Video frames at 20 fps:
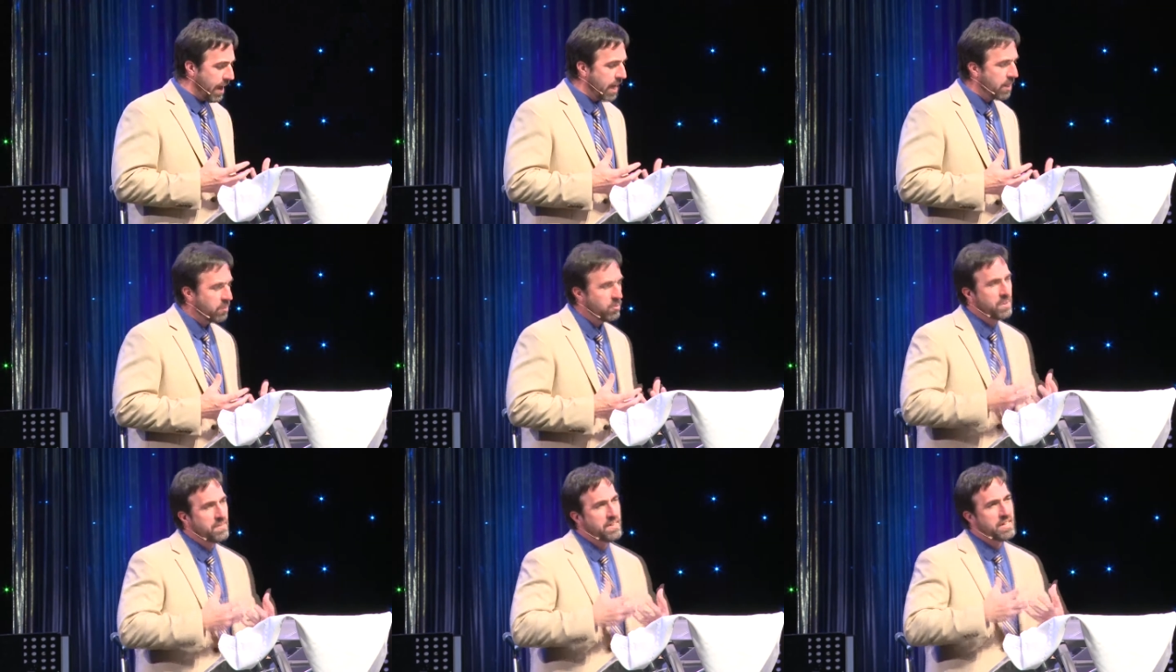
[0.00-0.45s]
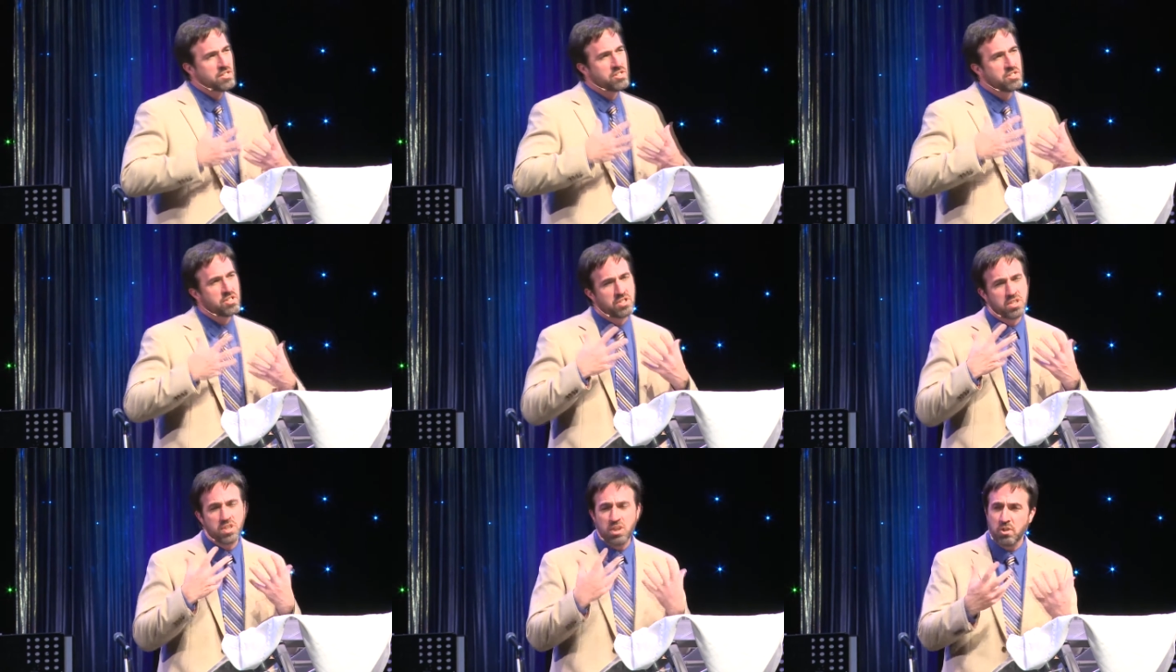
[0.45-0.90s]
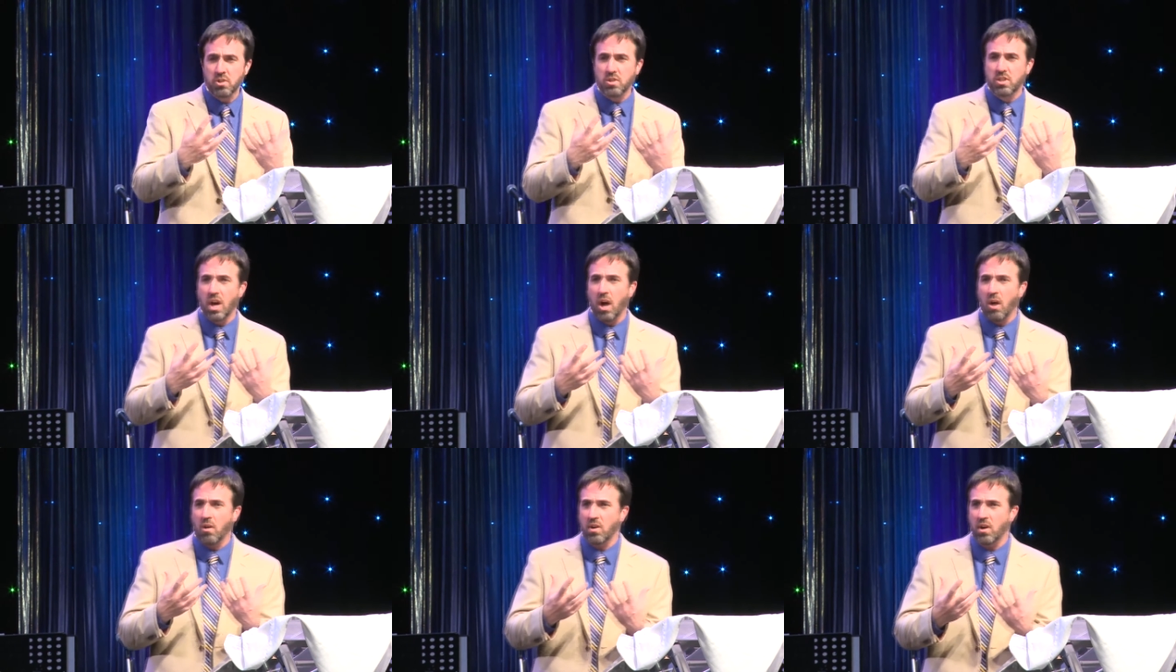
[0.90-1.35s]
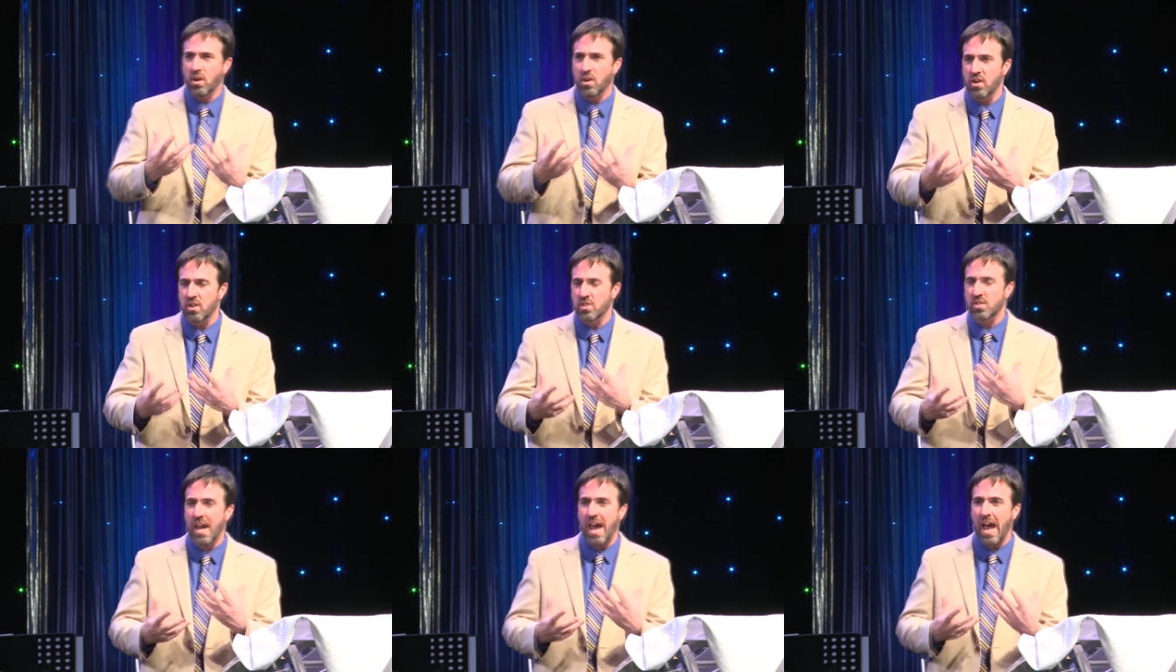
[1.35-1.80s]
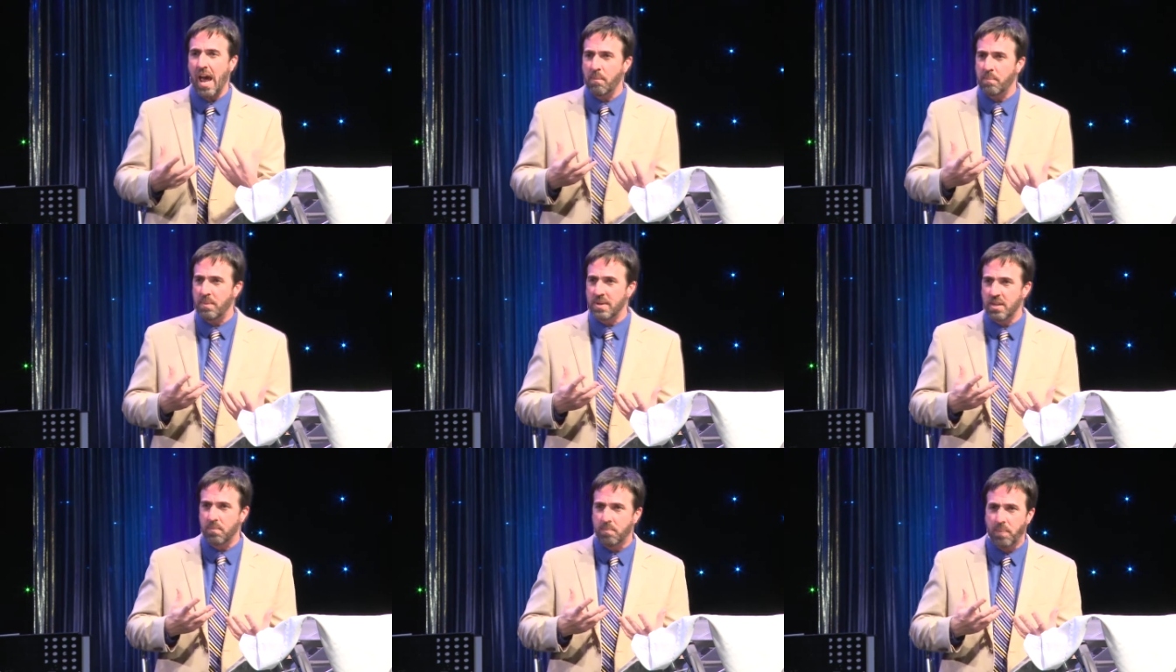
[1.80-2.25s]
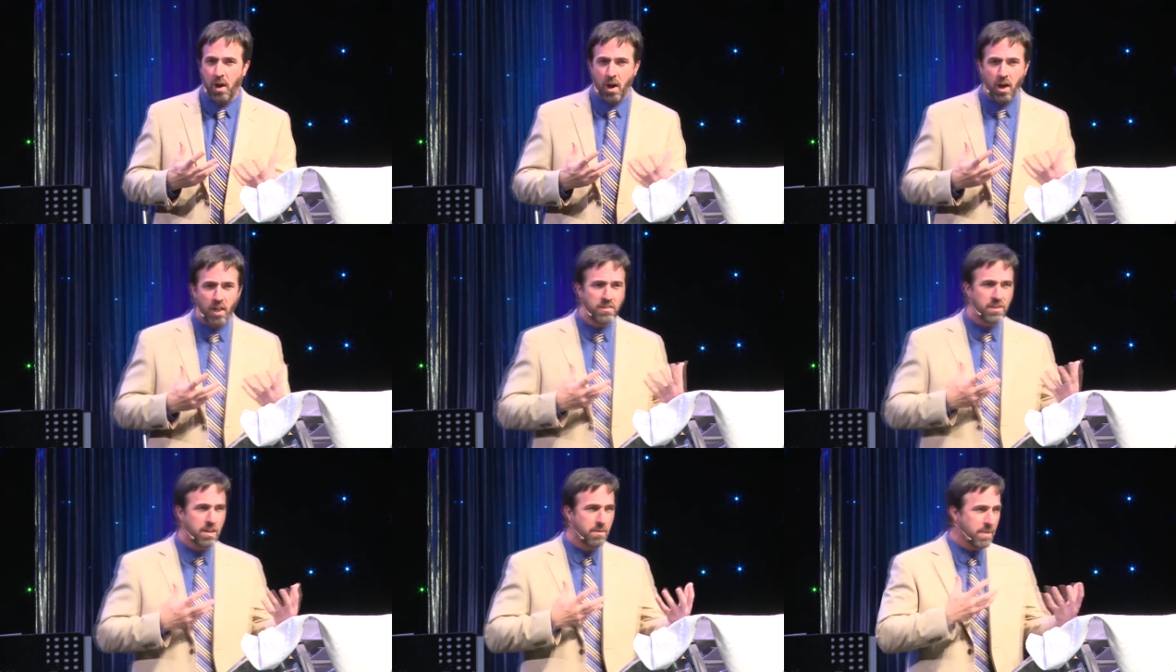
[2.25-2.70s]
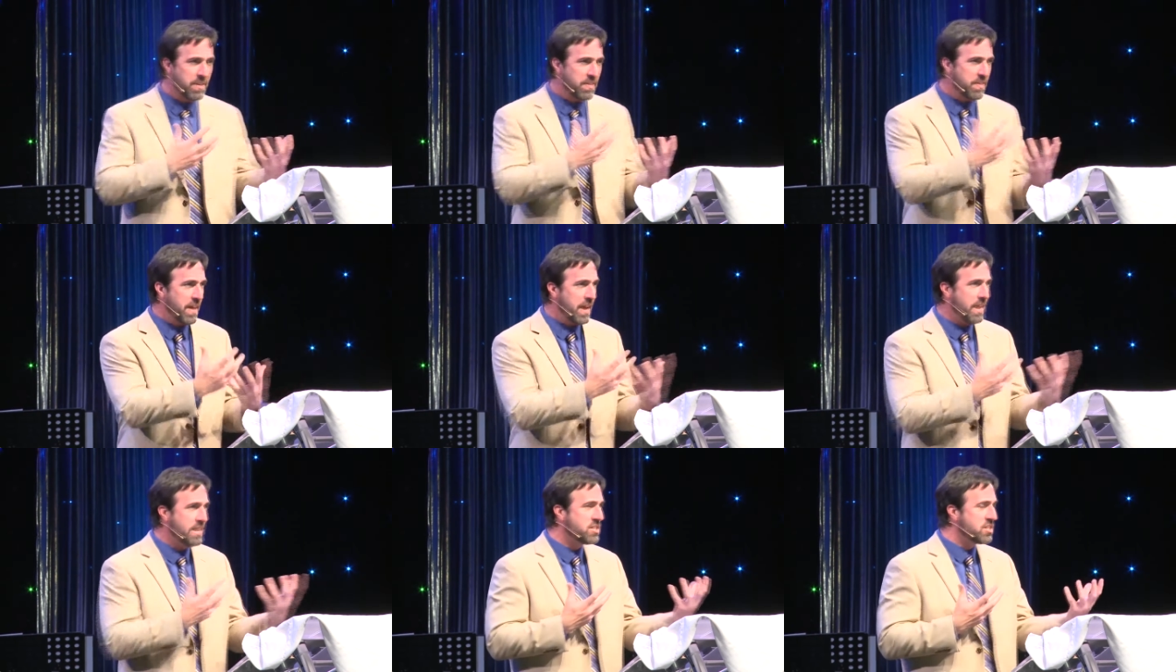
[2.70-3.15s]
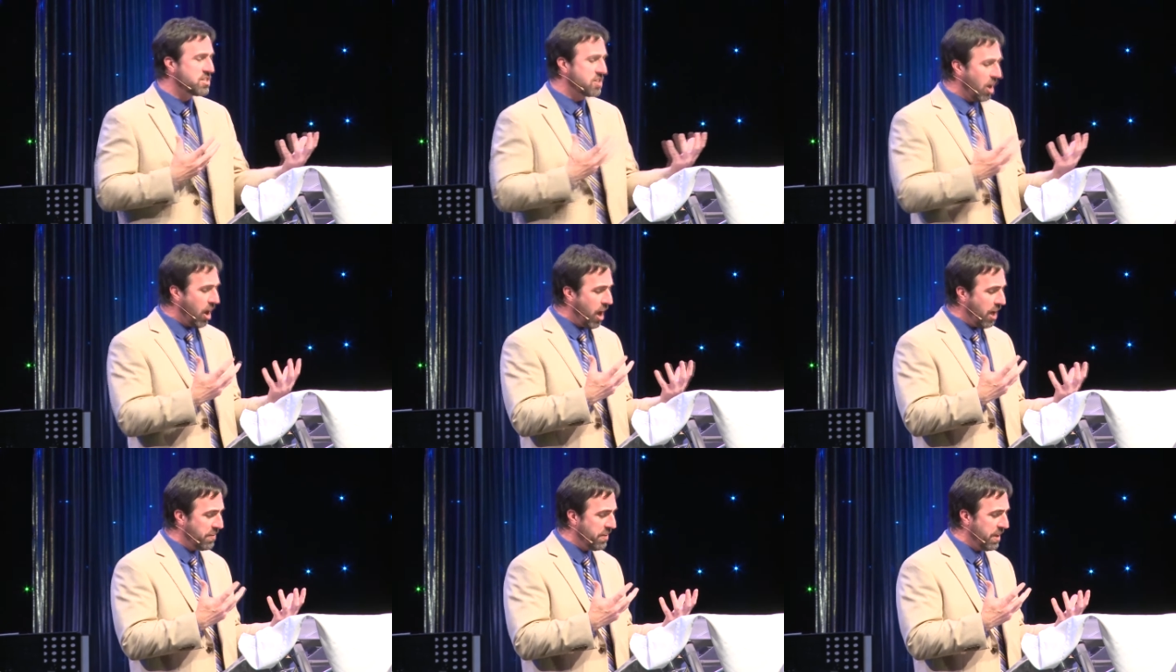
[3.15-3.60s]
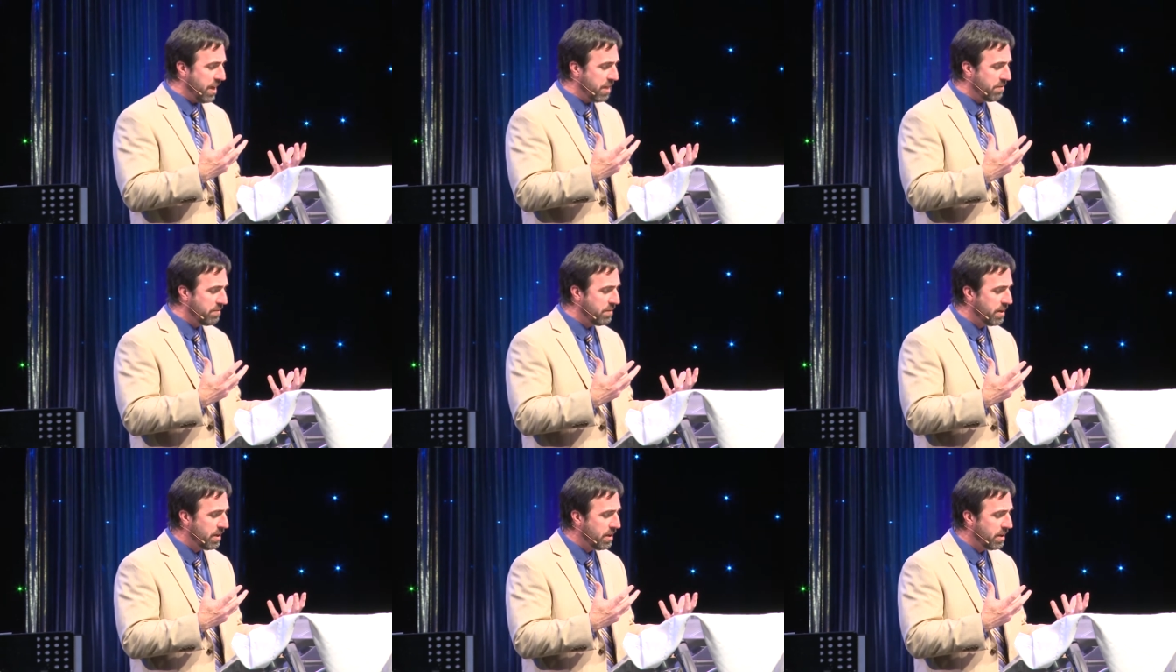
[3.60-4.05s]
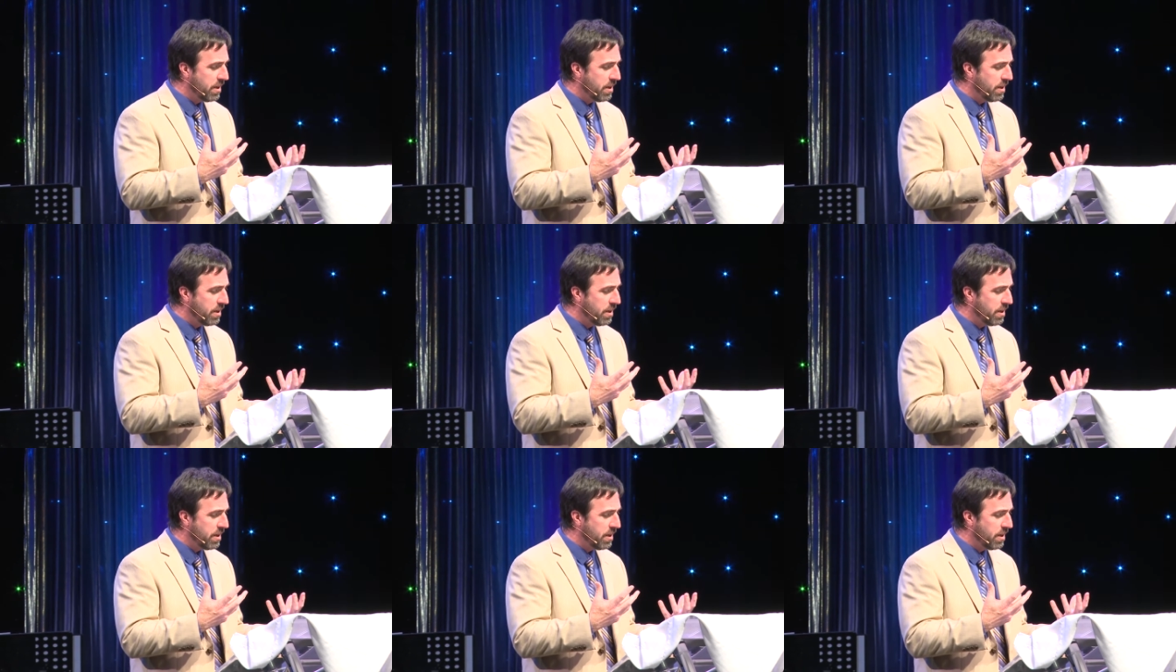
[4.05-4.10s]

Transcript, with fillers: And when these two goat herders happened upon them and they saw them,